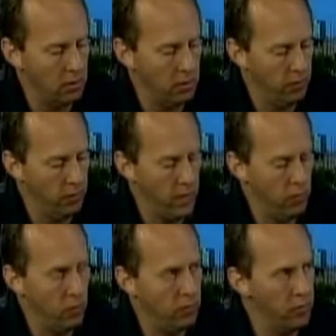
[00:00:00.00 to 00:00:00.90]
they
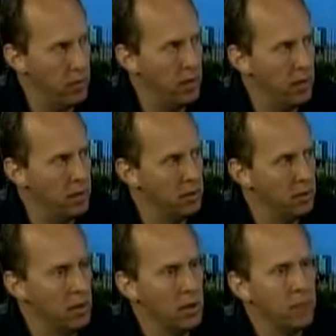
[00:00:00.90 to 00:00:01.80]
would have been
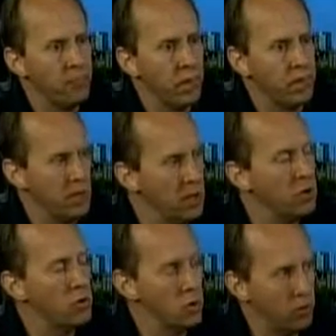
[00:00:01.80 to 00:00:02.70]

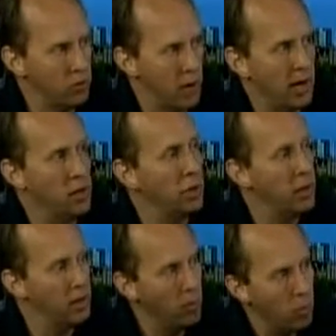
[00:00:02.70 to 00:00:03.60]
seniors who had
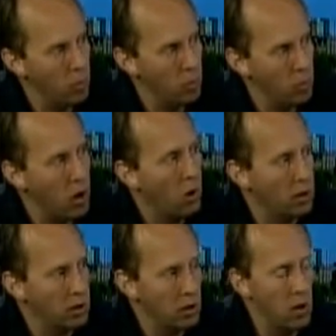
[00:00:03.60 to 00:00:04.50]
graduated and were going
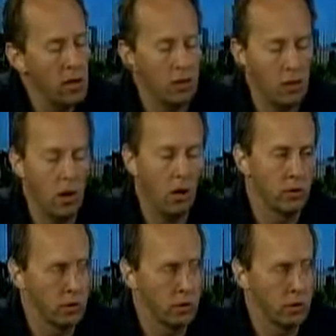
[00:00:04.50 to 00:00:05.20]
into college.